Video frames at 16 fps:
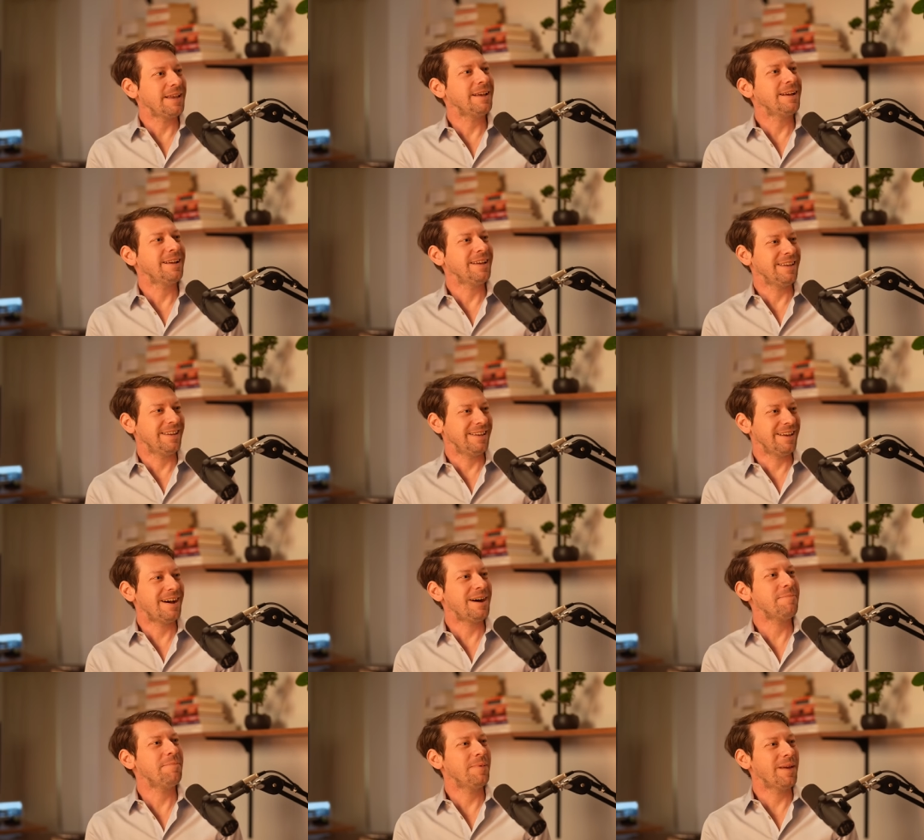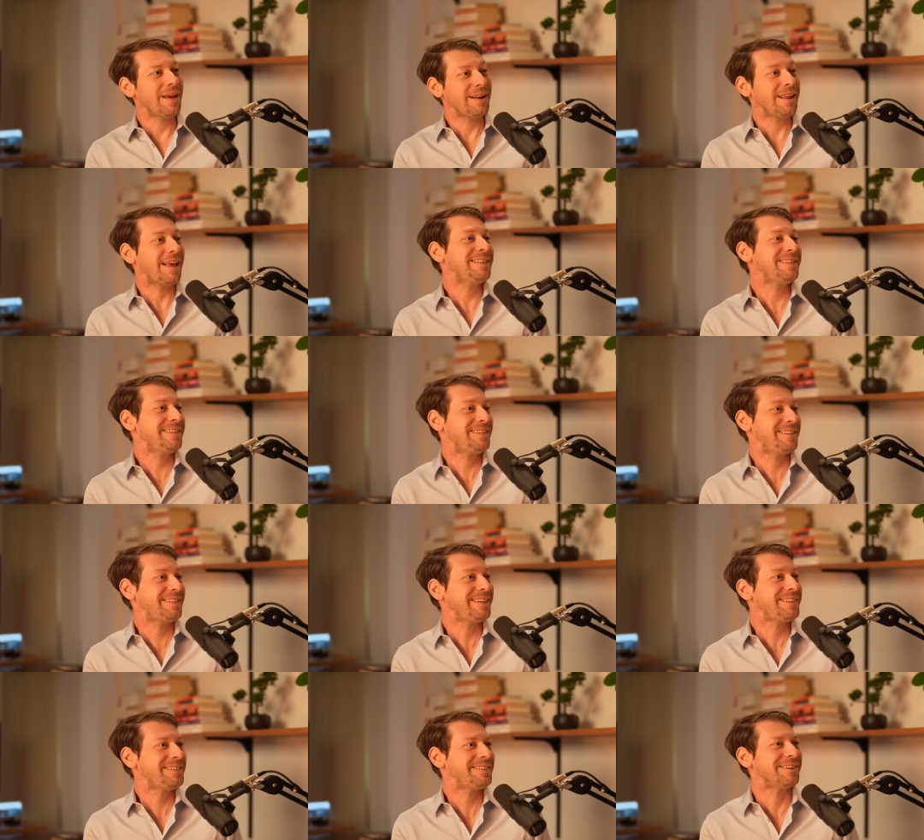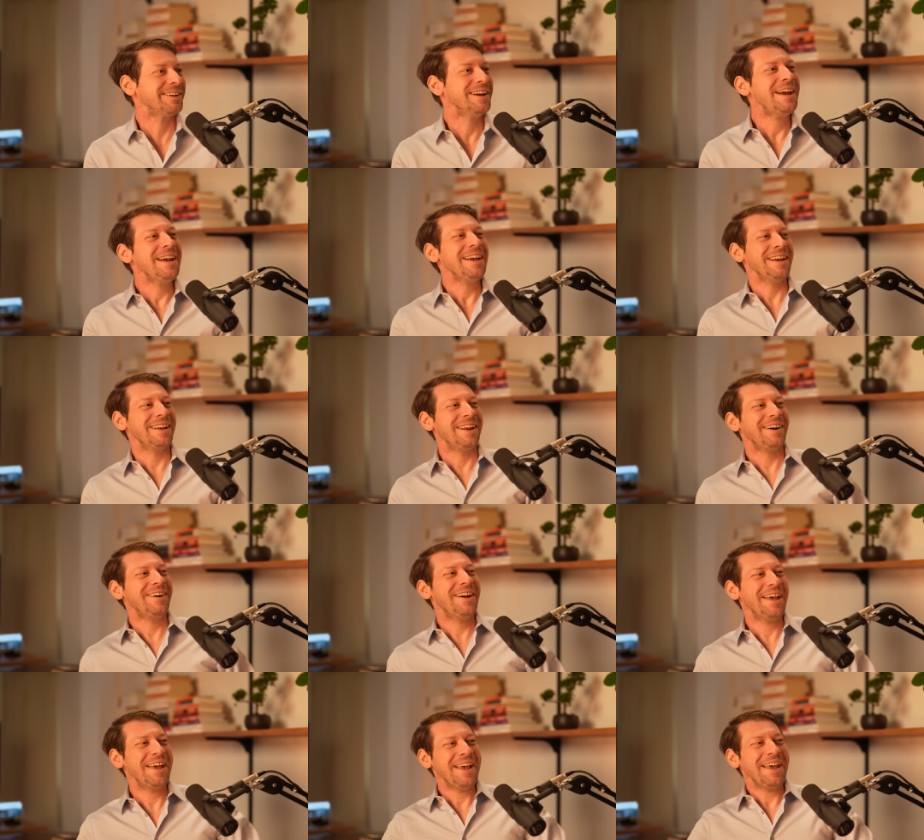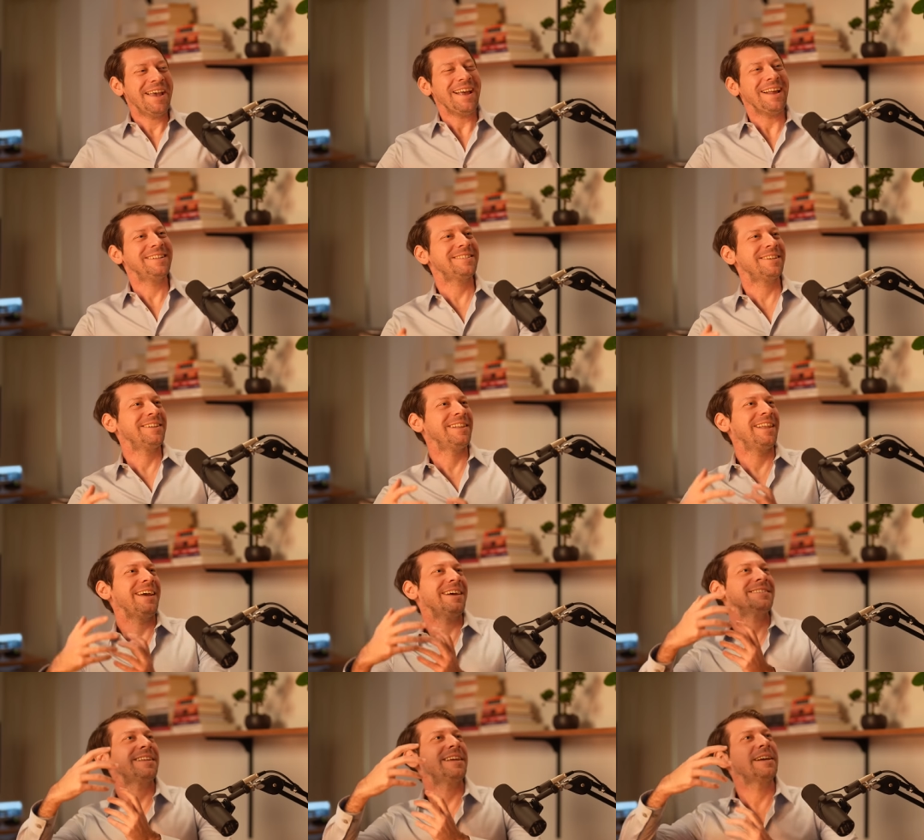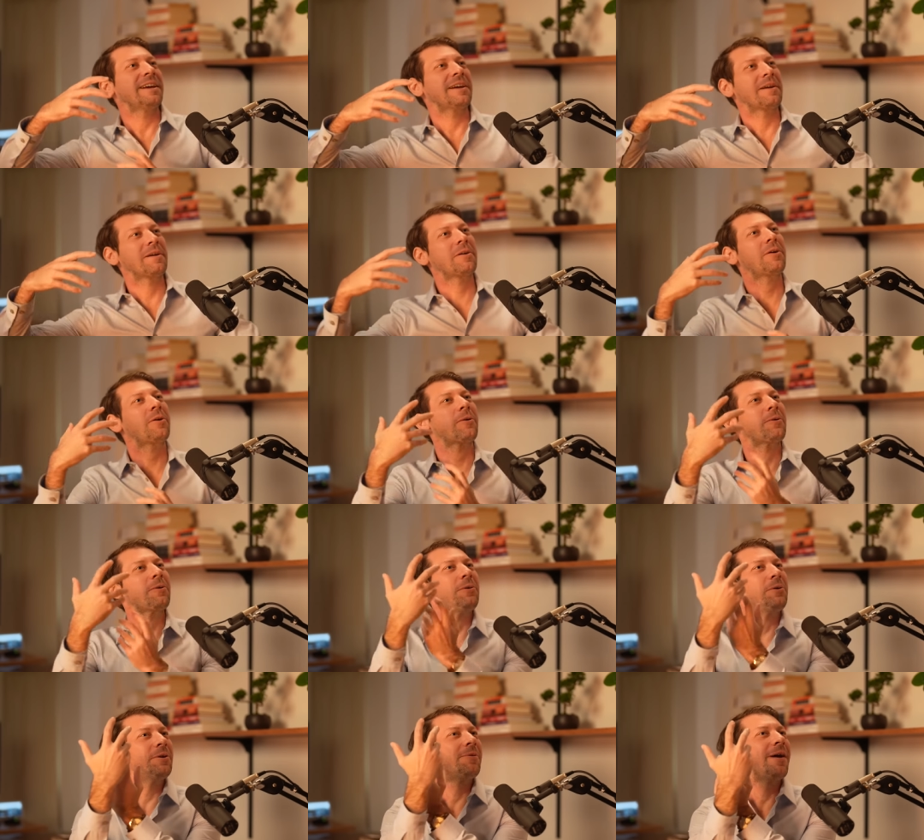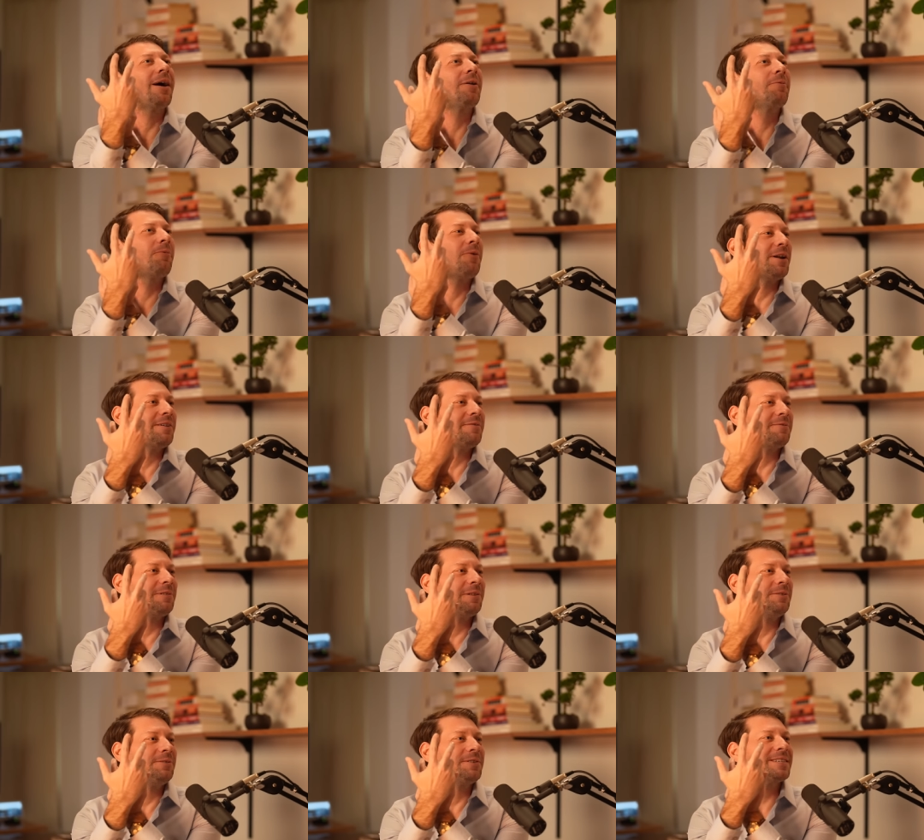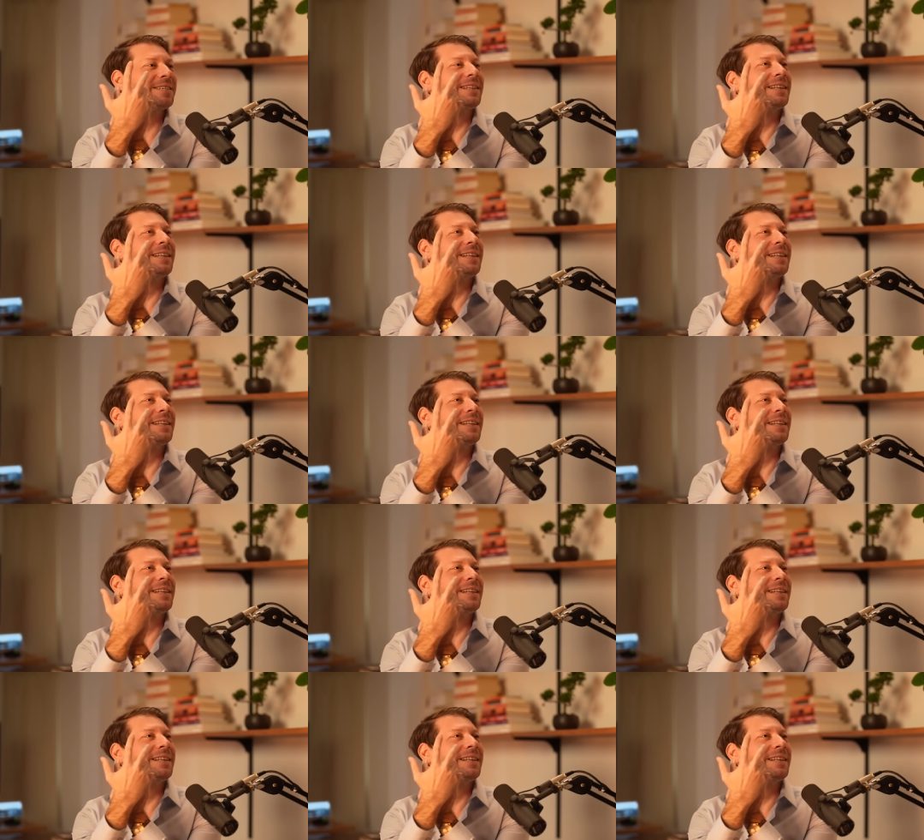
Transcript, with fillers: the floor? Yep, and that's his sister, you know. And so Leia's like curled around one of Luke's